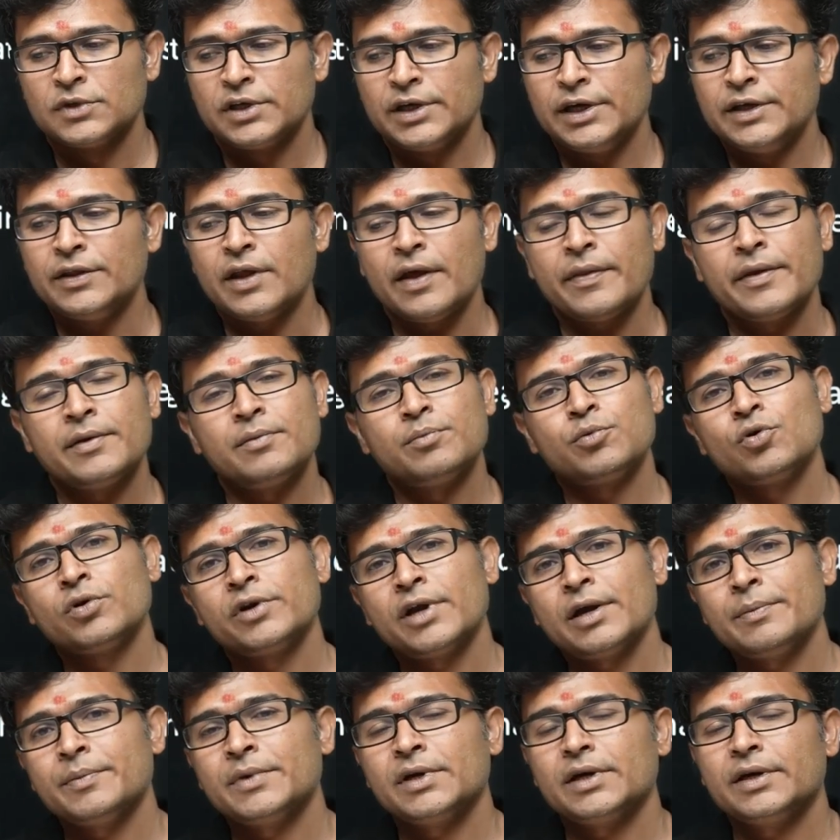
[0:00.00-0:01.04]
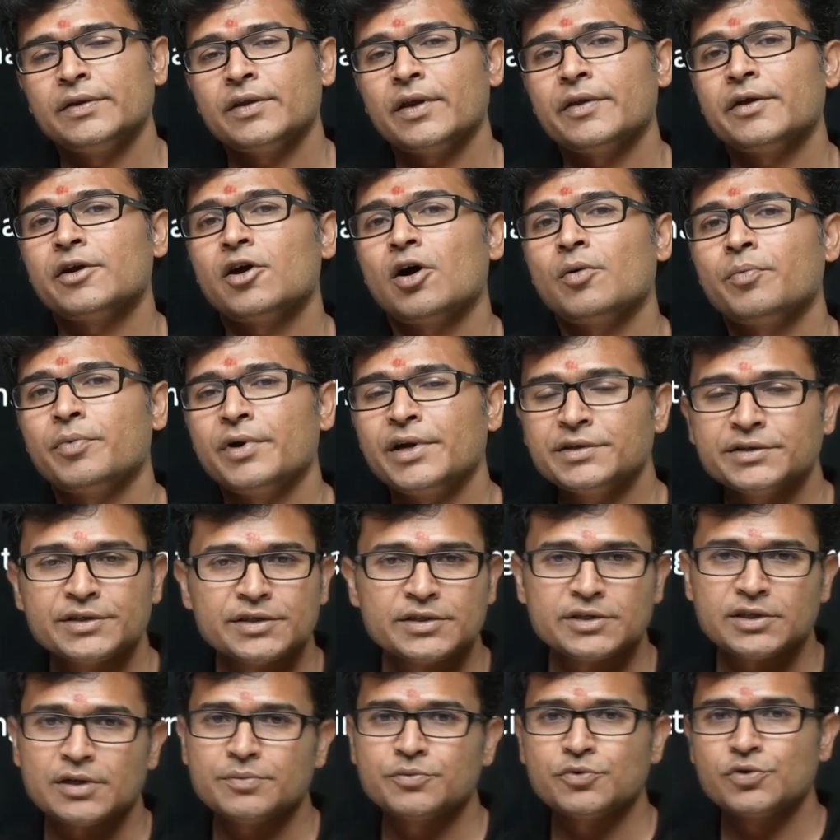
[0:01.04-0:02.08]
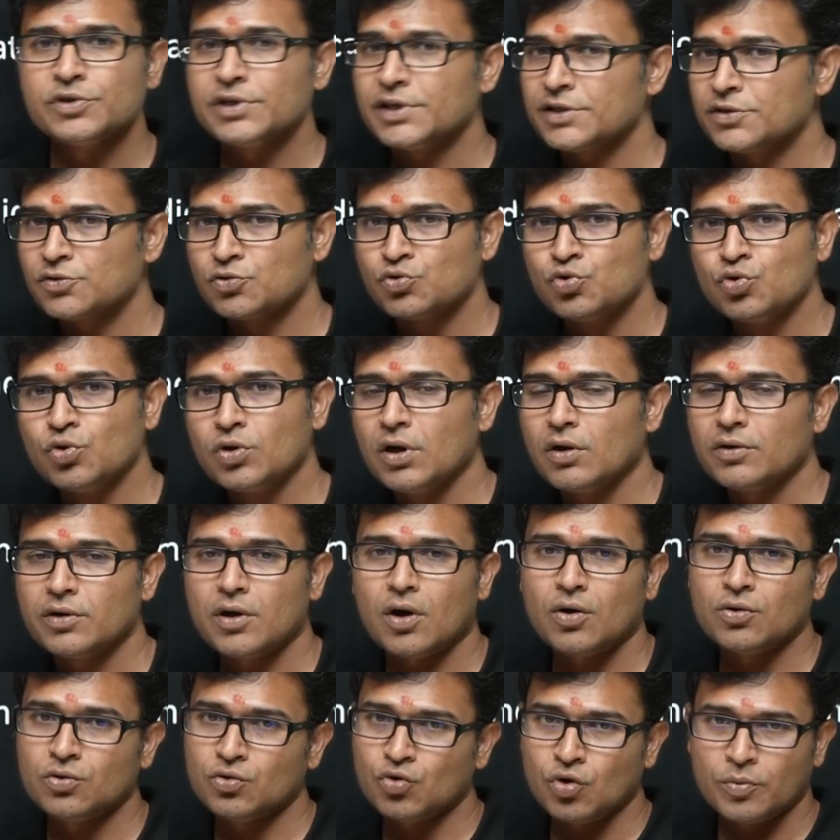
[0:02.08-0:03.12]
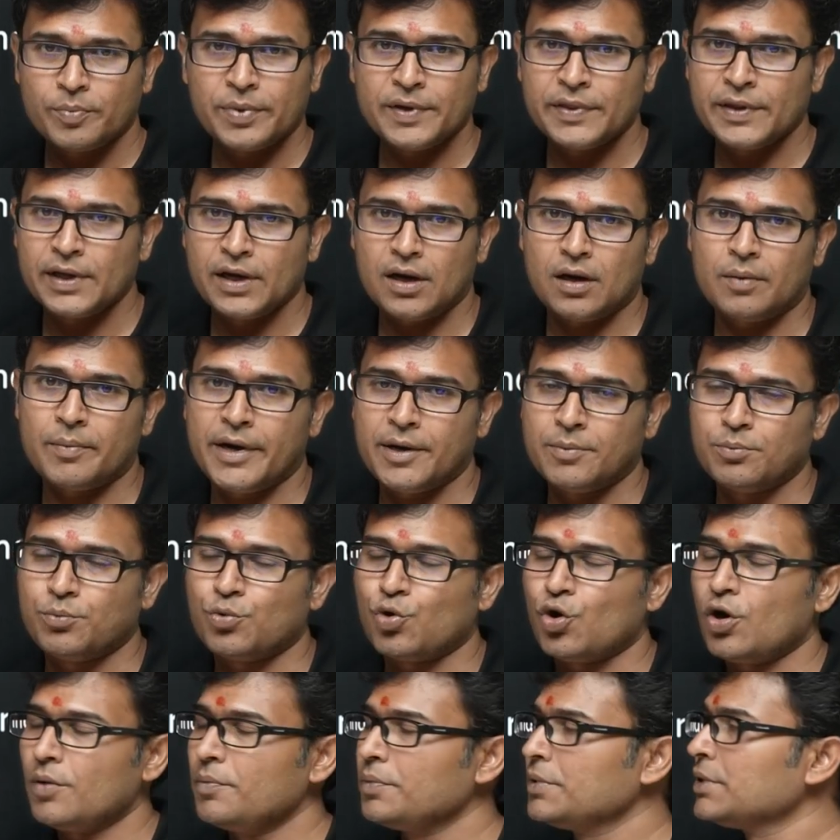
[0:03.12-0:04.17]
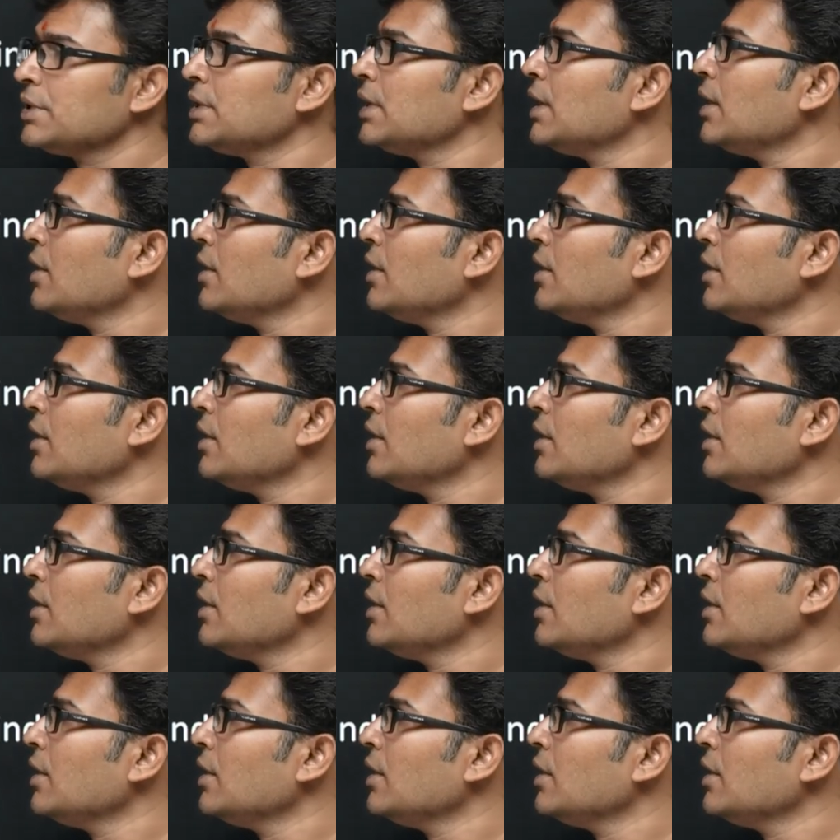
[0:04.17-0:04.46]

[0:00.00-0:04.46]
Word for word: In other programming, in other operating systems, you just Google out how to open the command prompt.